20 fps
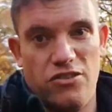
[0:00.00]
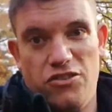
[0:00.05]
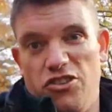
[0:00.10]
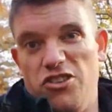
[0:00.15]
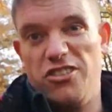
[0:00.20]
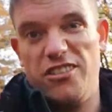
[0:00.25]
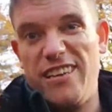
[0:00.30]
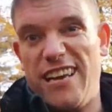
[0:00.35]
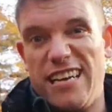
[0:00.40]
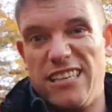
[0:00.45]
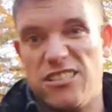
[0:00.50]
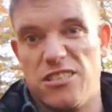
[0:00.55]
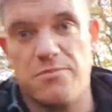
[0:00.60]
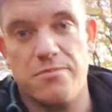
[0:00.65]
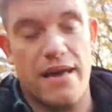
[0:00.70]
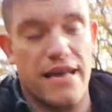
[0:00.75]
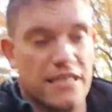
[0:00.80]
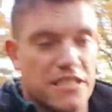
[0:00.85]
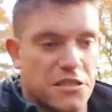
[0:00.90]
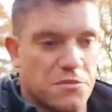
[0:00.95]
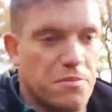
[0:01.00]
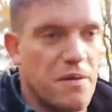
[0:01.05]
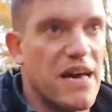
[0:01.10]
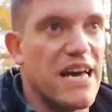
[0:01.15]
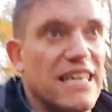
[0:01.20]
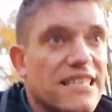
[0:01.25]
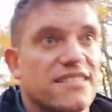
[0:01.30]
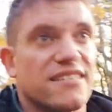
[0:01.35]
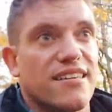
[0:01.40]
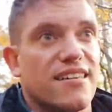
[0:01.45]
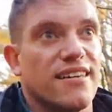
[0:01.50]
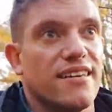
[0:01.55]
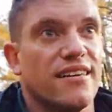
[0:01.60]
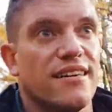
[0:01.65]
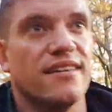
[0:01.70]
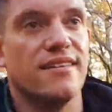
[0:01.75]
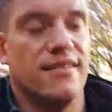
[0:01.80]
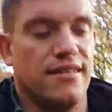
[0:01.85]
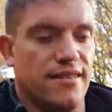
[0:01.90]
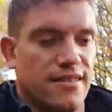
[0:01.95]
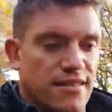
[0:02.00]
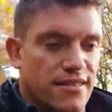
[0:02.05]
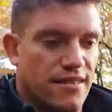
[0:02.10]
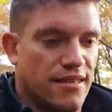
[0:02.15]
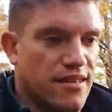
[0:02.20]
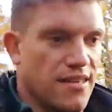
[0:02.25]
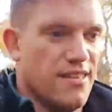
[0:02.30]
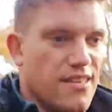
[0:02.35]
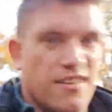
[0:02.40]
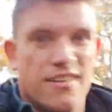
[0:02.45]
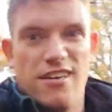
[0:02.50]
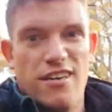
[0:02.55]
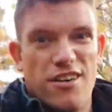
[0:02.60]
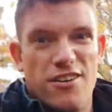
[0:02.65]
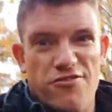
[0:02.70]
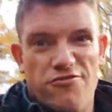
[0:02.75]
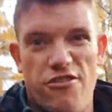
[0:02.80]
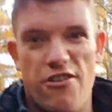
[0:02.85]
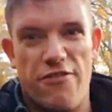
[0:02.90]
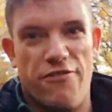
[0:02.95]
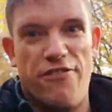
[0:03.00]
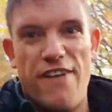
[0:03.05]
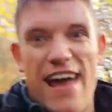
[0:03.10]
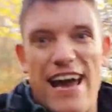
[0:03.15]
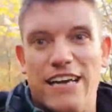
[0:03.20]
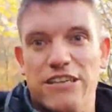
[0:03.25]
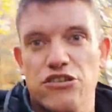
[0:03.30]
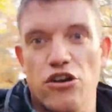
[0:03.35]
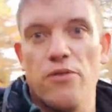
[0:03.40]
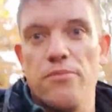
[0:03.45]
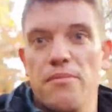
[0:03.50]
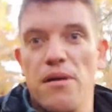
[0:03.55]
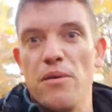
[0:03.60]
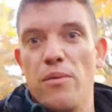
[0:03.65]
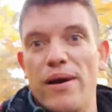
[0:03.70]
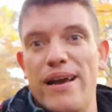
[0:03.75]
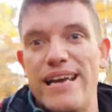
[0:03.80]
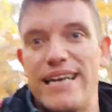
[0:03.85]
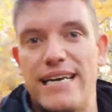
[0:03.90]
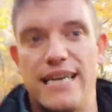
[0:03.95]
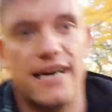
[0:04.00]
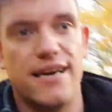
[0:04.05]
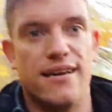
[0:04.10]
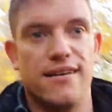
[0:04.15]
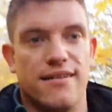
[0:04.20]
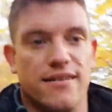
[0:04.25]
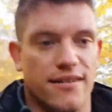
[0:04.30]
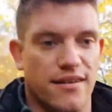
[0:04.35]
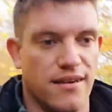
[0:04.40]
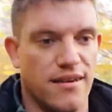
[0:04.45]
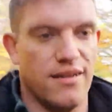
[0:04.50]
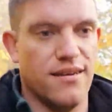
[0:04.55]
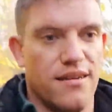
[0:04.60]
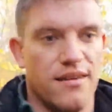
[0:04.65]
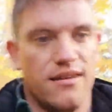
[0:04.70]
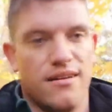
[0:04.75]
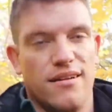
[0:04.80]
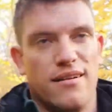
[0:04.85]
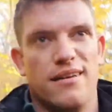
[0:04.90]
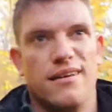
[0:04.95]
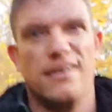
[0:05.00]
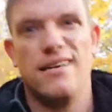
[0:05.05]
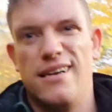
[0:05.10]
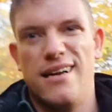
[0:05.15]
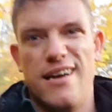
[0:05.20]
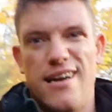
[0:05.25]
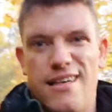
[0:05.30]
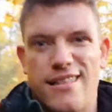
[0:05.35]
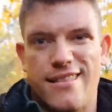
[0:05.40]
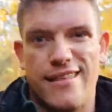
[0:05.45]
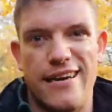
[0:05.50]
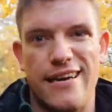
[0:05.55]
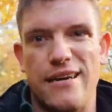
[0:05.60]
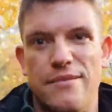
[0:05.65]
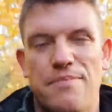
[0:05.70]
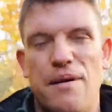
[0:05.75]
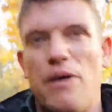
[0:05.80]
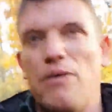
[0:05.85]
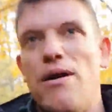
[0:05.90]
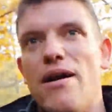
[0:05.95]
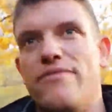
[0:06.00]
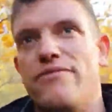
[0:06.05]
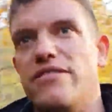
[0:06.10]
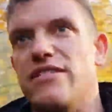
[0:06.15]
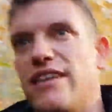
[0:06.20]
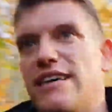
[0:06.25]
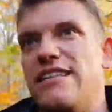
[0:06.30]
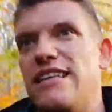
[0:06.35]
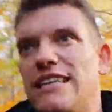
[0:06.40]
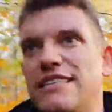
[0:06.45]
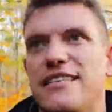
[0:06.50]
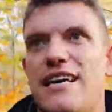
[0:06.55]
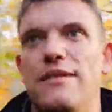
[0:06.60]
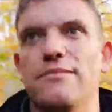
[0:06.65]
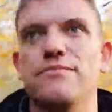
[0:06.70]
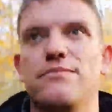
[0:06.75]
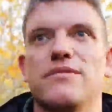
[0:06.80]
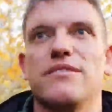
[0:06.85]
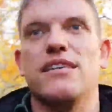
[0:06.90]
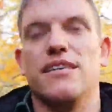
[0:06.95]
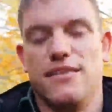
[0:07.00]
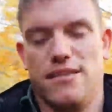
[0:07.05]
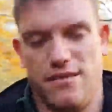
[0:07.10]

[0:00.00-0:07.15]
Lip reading: just to get some headspace, reflect on my week, think about everything that's happened,